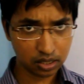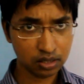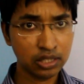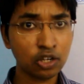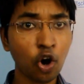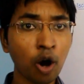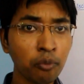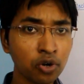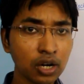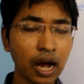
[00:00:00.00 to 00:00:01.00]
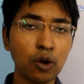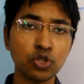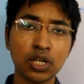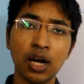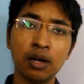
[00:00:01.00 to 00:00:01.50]
the common
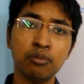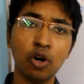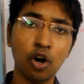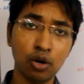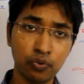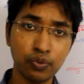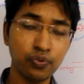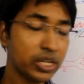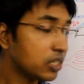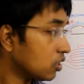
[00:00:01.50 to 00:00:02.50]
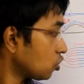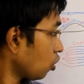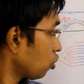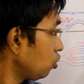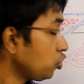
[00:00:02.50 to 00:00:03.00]
outcome of venous
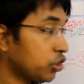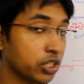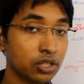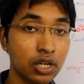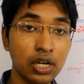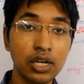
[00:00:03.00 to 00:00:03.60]
occlusion